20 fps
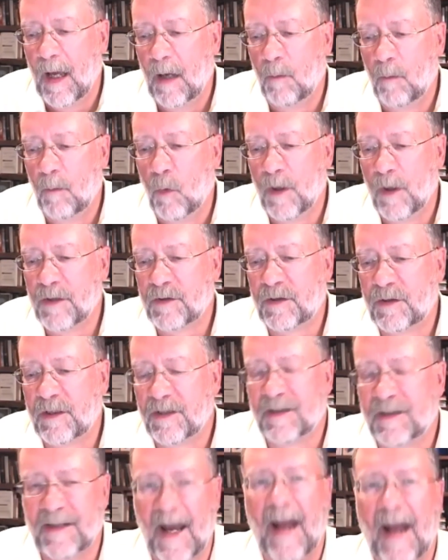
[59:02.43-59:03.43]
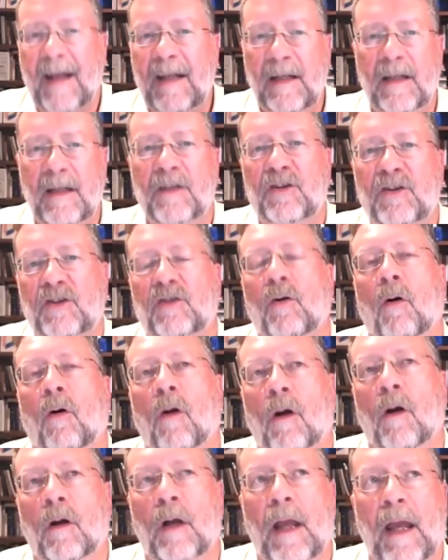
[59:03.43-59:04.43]
was designing his
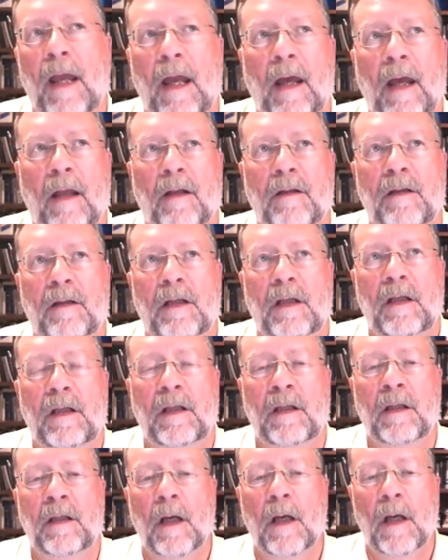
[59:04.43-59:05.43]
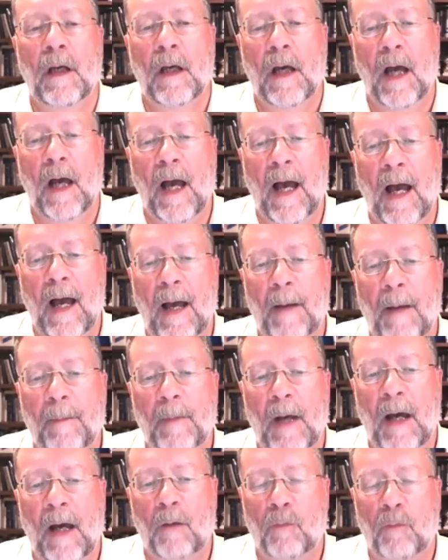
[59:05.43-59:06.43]
store, and he
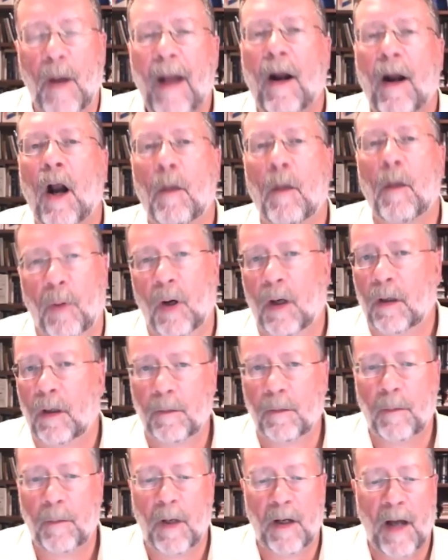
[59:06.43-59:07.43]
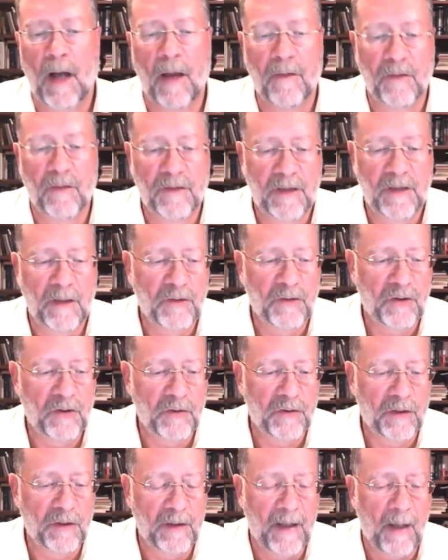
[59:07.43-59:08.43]
read our book, among others that he was
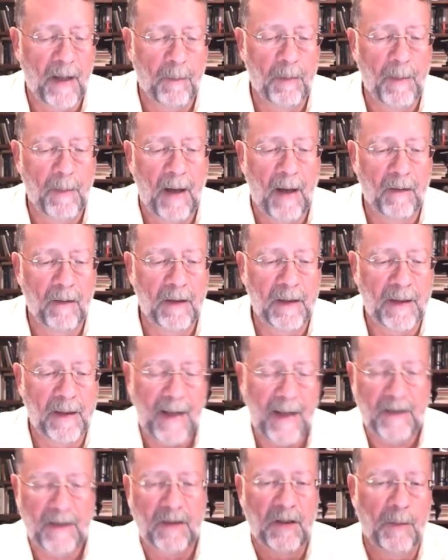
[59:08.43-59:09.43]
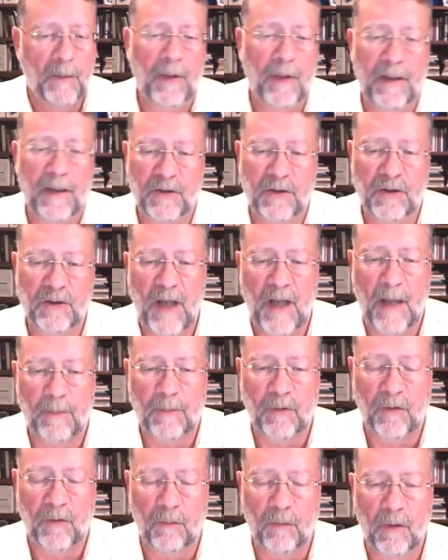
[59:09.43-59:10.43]
using to help him out. And he got to the place in
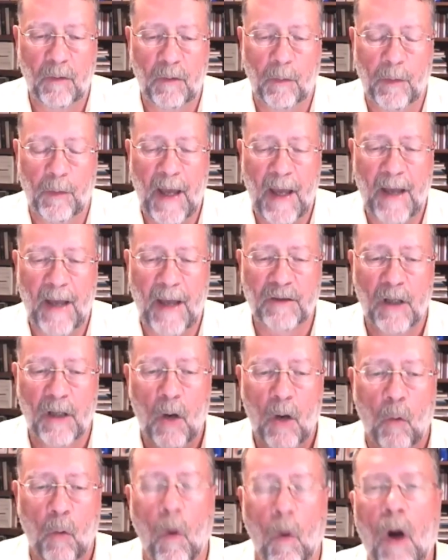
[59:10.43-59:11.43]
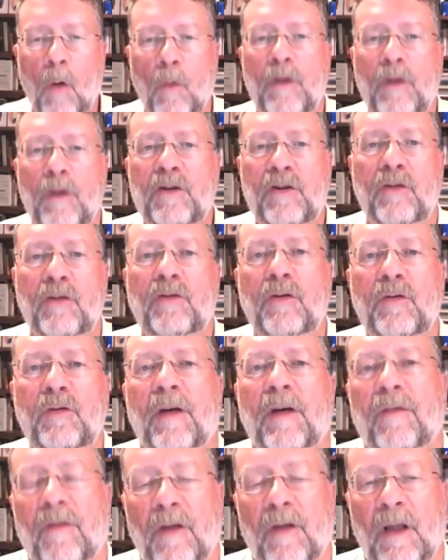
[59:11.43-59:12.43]
chapter 3 where we asked, what would you do
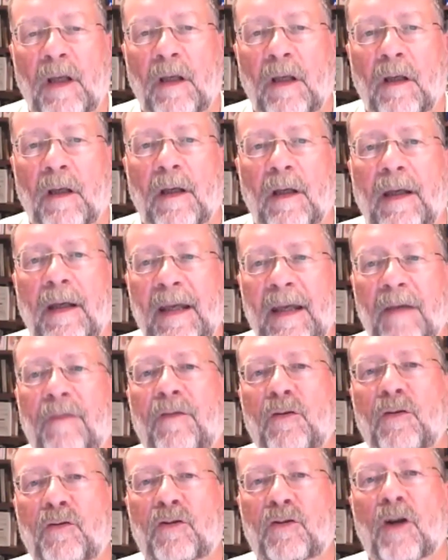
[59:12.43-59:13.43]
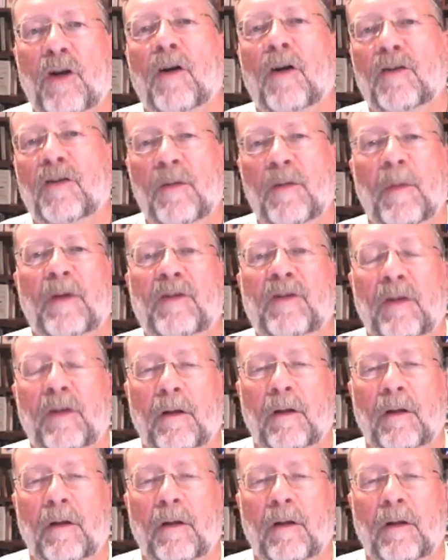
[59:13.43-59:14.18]
differently if you charged admission?